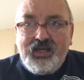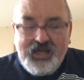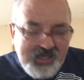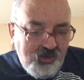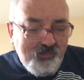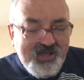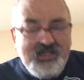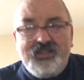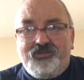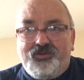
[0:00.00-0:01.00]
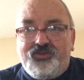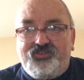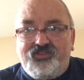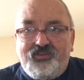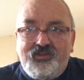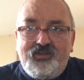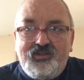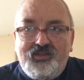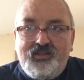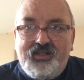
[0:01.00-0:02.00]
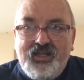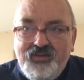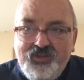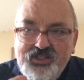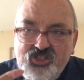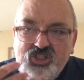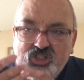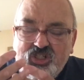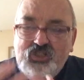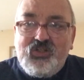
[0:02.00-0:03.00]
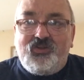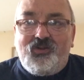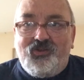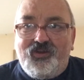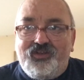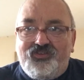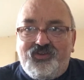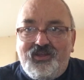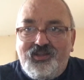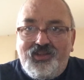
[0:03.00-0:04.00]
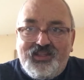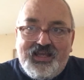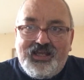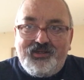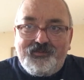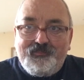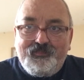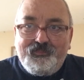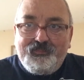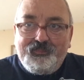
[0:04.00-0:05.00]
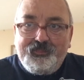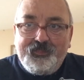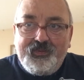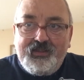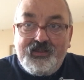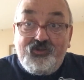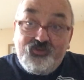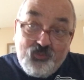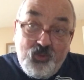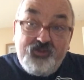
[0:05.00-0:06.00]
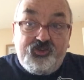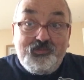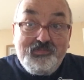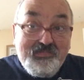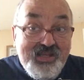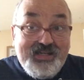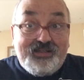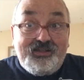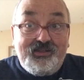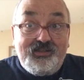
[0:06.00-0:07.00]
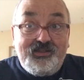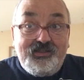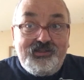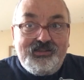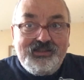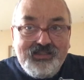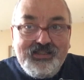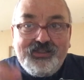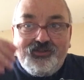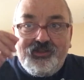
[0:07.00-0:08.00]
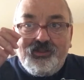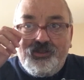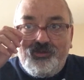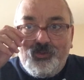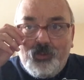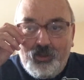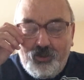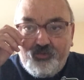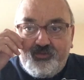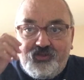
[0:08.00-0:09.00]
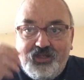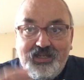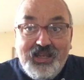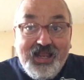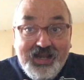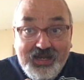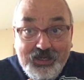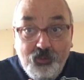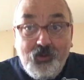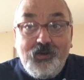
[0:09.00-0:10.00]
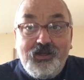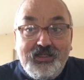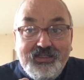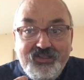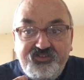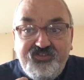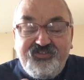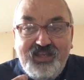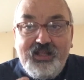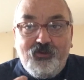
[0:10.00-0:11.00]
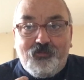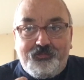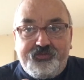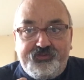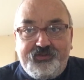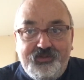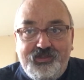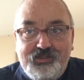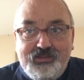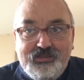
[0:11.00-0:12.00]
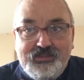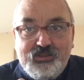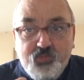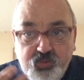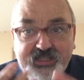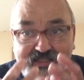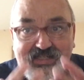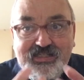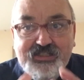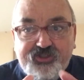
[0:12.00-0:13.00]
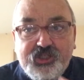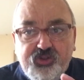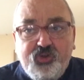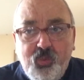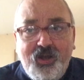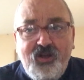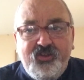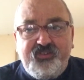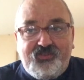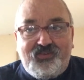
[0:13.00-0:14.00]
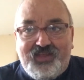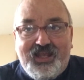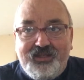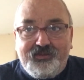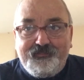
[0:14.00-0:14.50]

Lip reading: how many of us have internalized that? It's a question men need to ask ourselves. We need to ask that.